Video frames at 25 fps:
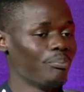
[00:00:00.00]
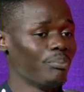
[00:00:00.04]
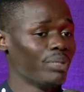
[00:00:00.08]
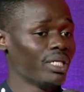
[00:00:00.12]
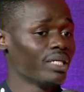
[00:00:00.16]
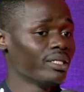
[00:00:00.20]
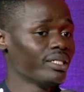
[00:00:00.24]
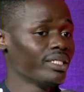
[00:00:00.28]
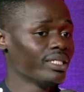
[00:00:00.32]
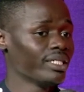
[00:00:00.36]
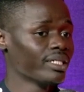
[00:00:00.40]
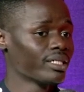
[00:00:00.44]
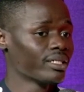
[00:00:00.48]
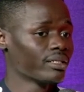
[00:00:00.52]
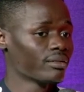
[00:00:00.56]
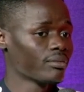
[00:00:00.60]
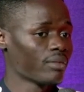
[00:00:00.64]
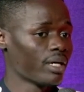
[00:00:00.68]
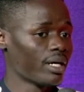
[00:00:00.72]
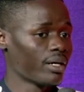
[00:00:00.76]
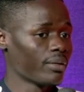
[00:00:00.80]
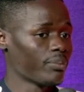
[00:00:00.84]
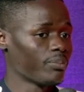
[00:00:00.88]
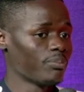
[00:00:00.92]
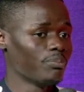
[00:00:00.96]
building
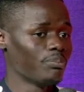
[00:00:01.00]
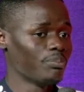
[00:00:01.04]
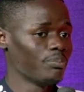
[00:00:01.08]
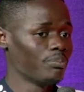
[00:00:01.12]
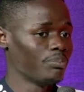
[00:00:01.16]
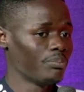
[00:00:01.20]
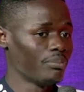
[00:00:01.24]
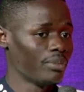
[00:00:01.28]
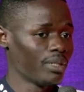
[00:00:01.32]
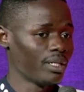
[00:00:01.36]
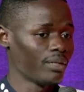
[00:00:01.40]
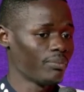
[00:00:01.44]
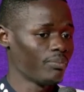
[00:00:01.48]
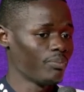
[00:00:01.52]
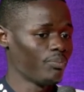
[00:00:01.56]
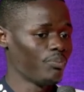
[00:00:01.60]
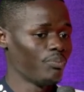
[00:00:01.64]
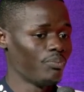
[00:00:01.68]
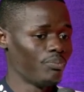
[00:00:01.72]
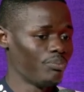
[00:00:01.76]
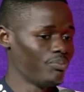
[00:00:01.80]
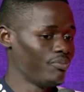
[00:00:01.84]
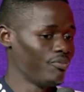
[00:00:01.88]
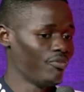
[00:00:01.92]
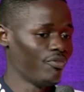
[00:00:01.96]
a
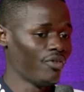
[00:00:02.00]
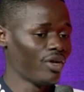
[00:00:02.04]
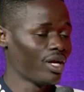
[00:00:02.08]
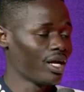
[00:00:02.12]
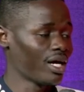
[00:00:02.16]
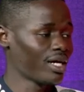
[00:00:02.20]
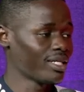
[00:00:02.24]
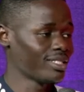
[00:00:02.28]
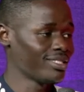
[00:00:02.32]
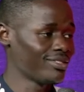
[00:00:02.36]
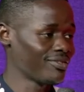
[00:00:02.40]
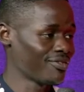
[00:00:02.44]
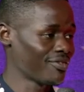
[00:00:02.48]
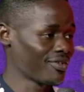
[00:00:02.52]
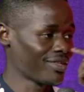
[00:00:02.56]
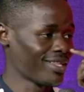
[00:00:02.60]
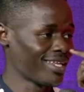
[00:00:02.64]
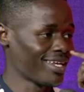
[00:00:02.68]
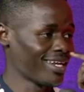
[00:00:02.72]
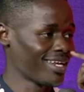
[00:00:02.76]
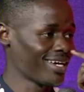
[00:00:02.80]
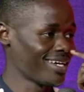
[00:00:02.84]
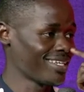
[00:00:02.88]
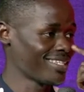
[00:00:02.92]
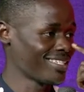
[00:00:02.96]
village for
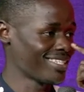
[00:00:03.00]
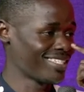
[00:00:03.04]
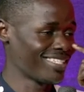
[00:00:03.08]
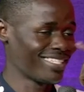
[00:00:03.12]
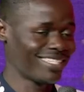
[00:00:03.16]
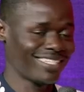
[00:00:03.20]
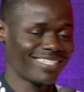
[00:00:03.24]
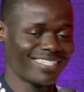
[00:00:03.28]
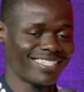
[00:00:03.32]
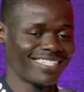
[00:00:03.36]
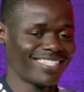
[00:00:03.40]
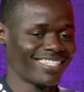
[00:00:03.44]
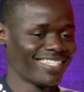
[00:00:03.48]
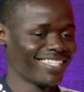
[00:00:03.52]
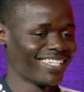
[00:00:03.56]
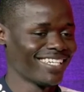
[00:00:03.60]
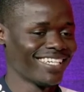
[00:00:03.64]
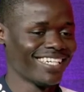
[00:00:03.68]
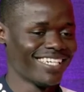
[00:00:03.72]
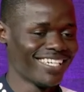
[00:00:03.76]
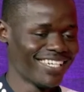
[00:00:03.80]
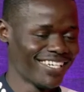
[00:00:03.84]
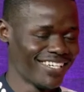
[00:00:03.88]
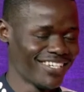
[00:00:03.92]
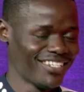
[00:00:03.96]
the last
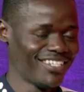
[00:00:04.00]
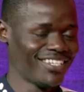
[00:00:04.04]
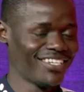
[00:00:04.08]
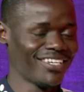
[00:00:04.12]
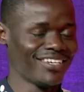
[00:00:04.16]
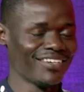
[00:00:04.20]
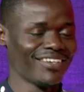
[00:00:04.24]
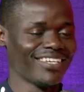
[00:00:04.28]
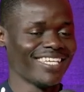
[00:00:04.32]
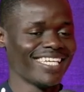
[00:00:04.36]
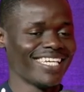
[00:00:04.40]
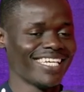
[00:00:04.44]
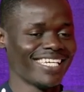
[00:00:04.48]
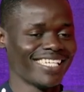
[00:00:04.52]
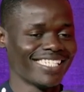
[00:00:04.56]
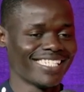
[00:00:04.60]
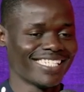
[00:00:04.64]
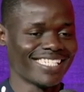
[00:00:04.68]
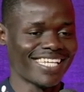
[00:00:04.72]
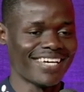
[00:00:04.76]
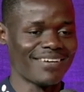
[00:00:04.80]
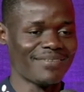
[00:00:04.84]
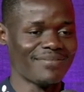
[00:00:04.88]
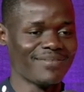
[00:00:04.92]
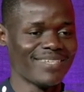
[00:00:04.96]
two
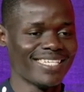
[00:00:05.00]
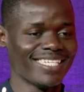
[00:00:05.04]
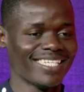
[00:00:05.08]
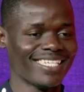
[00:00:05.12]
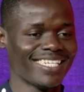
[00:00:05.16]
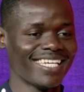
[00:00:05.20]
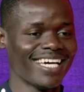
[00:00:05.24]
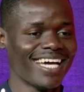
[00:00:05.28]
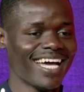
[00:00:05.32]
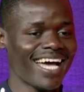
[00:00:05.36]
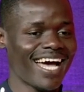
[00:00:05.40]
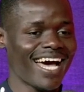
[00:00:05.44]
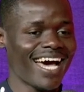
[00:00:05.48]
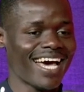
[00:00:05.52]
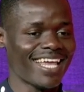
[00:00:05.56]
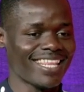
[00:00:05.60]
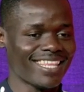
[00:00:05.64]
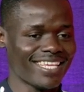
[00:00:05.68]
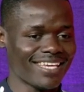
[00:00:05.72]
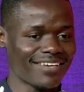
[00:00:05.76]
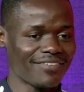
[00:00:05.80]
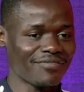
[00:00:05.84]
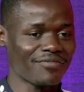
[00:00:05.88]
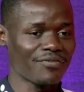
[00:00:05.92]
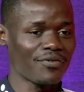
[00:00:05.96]
years. I mean, I
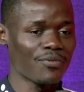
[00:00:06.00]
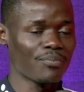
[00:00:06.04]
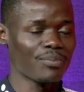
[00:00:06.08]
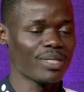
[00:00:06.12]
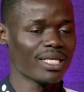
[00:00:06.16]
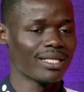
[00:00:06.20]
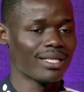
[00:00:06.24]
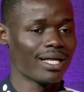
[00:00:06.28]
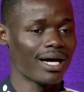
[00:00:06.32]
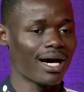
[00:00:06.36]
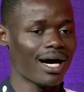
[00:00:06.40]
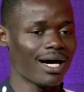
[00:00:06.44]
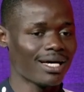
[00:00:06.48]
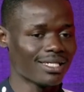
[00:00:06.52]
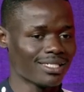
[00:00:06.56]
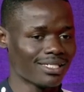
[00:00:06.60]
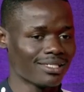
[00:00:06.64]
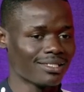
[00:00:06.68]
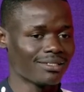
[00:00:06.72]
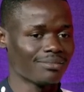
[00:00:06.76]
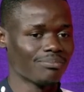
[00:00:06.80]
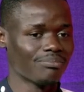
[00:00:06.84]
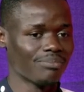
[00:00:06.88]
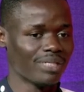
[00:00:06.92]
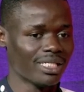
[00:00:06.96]
think for me that
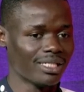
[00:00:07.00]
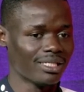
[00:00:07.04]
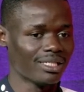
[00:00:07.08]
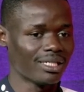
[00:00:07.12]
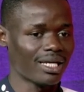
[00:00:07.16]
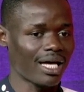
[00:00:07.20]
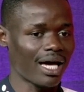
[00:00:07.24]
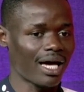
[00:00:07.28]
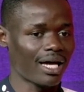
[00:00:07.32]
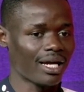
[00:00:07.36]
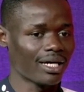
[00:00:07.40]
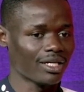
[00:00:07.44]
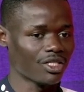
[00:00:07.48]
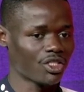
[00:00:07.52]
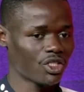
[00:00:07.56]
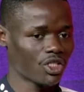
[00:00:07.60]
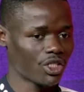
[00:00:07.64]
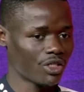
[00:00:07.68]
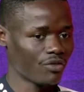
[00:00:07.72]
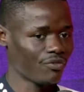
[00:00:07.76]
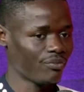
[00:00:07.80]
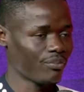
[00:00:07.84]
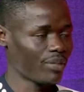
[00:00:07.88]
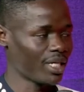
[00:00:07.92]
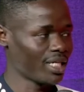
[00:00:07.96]
has been an
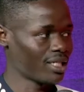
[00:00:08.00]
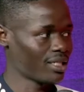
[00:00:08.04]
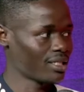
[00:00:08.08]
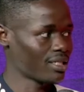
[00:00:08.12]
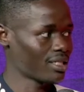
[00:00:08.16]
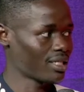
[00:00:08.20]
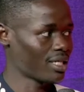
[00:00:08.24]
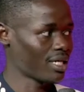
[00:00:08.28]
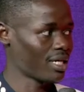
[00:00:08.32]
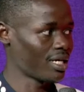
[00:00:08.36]
achievement,